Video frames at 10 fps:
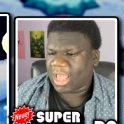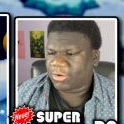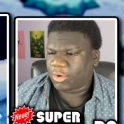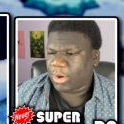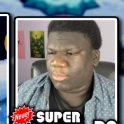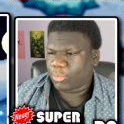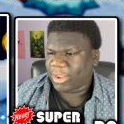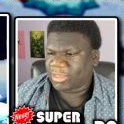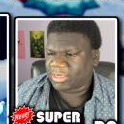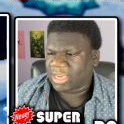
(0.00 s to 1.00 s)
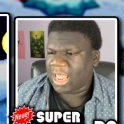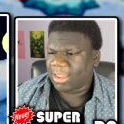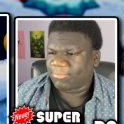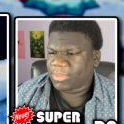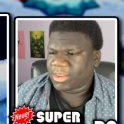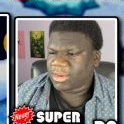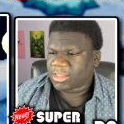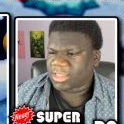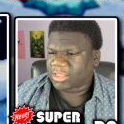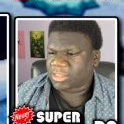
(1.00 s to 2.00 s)
don't know why we're wasting time.
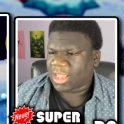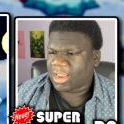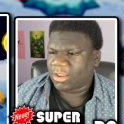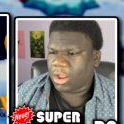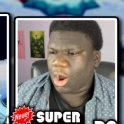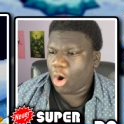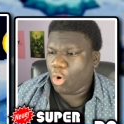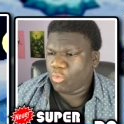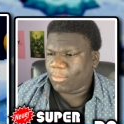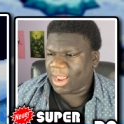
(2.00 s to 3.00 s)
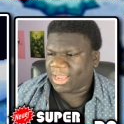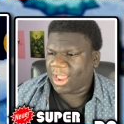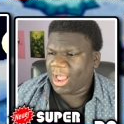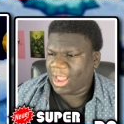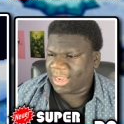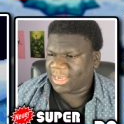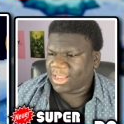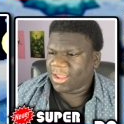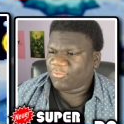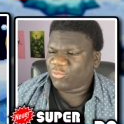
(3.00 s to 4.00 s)
Just get this guy. Oh my god.
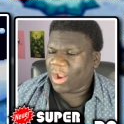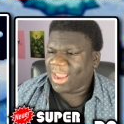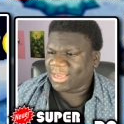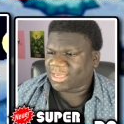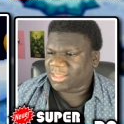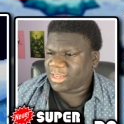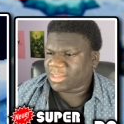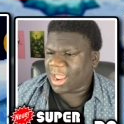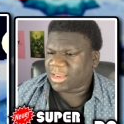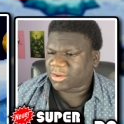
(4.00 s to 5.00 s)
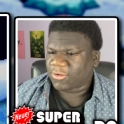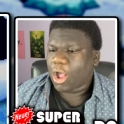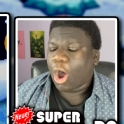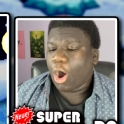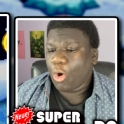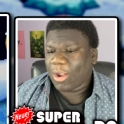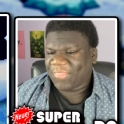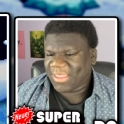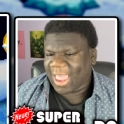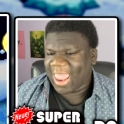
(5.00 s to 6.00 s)
Right, these guys are, oh, I
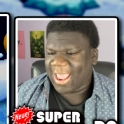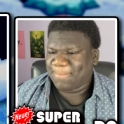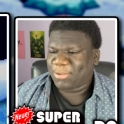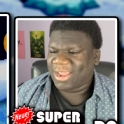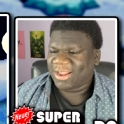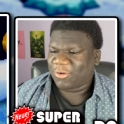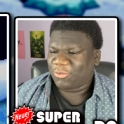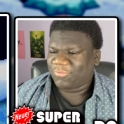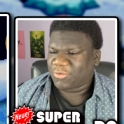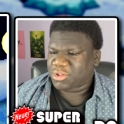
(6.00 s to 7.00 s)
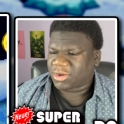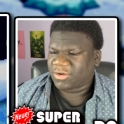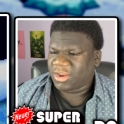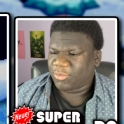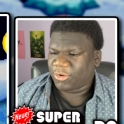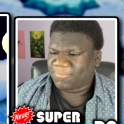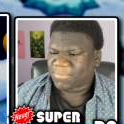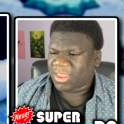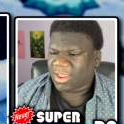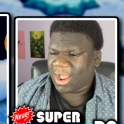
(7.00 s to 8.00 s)
think I am playing an old version of Newer.
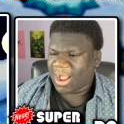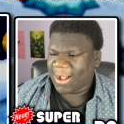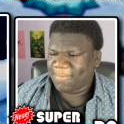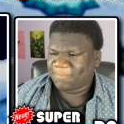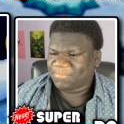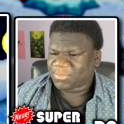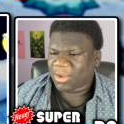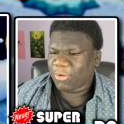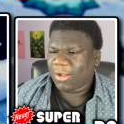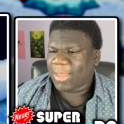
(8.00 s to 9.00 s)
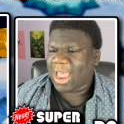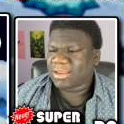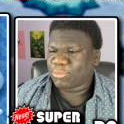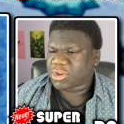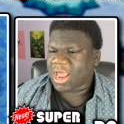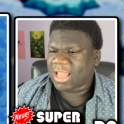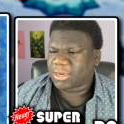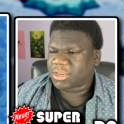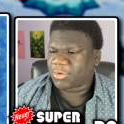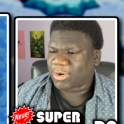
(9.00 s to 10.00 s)
Um, well, adds more
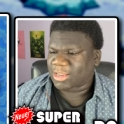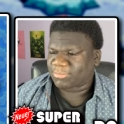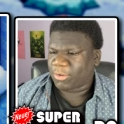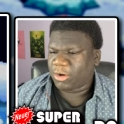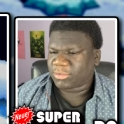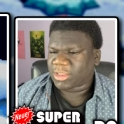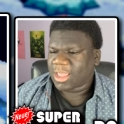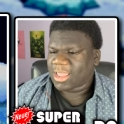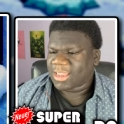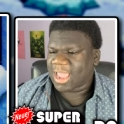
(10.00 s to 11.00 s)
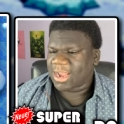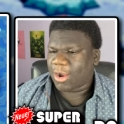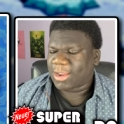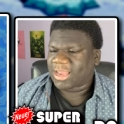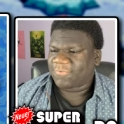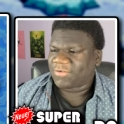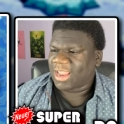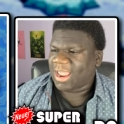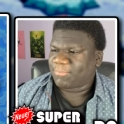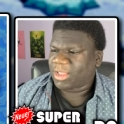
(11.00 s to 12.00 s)
challenge to it, I suppose. Yeah, no, I definitely
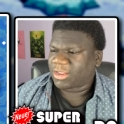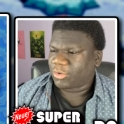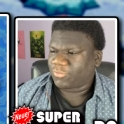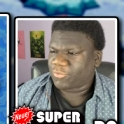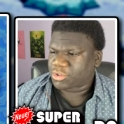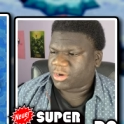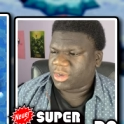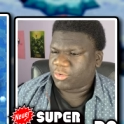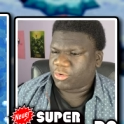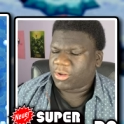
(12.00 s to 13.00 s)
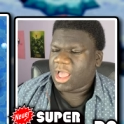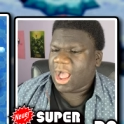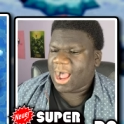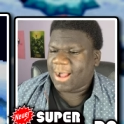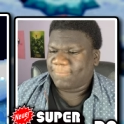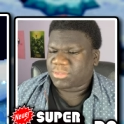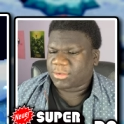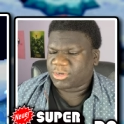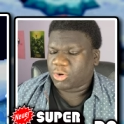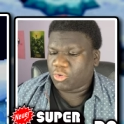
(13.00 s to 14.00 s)
am playing an old version of Newer. Um,
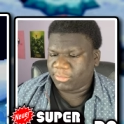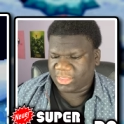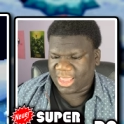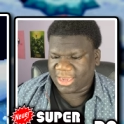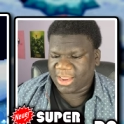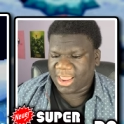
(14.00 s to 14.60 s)
someone told me that